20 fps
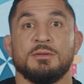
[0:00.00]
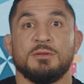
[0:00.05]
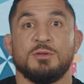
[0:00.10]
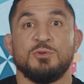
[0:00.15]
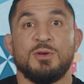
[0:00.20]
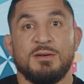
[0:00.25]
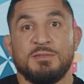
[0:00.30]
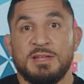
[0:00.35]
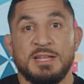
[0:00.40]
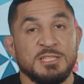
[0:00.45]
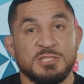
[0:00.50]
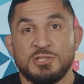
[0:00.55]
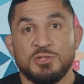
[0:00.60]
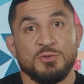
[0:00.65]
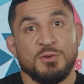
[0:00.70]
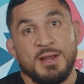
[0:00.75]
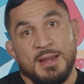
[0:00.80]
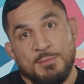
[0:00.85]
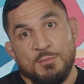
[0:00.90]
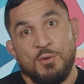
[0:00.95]
You have an
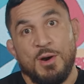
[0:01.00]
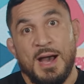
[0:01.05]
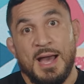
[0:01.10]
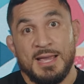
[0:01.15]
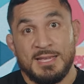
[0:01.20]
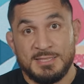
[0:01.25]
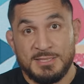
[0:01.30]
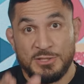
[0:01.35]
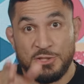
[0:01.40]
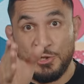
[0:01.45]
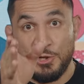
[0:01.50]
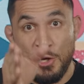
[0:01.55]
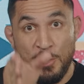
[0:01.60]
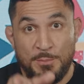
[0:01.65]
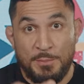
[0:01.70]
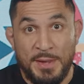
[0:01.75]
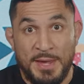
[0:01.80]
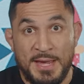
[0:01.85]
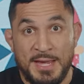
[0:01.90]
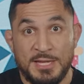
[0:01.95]
Instagram, why? It's your
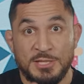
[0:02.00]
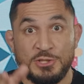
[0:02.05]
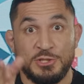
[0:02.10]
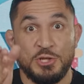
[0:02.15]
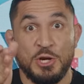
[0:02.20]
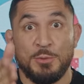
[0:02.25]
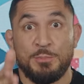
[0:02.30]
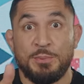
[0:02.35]
page, your